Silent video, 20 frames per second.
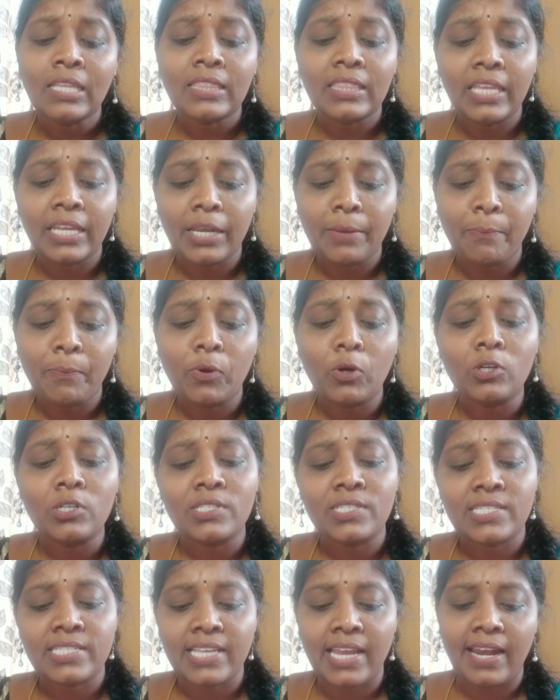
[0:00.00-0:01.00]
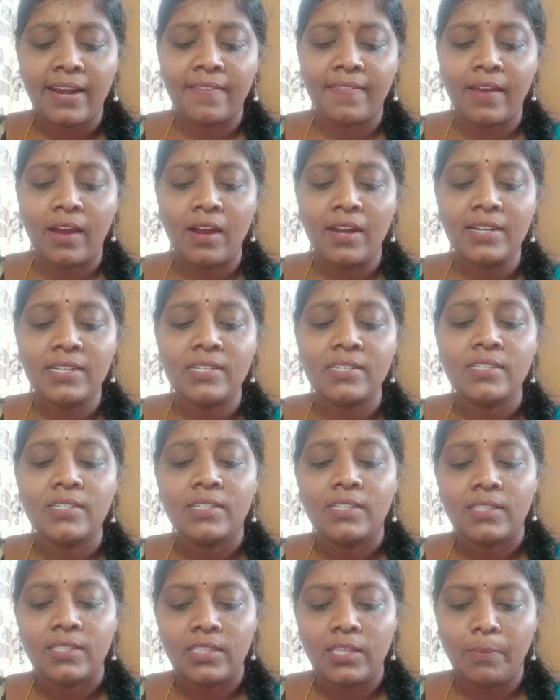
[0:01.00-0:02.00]
The report said that
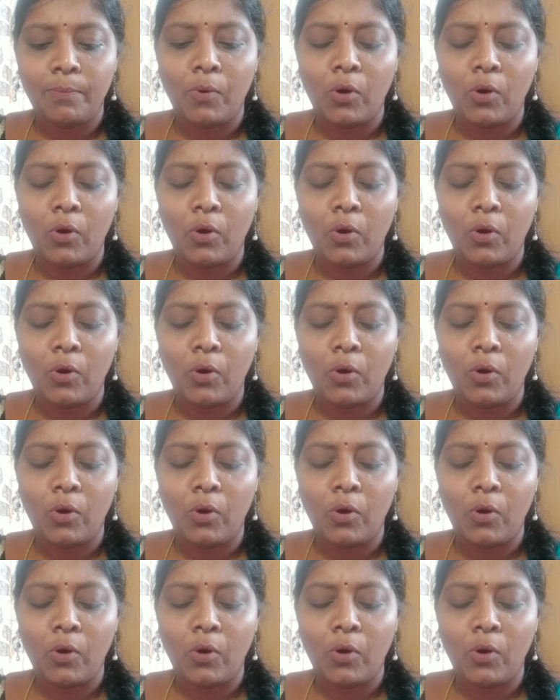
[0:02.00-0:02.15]
the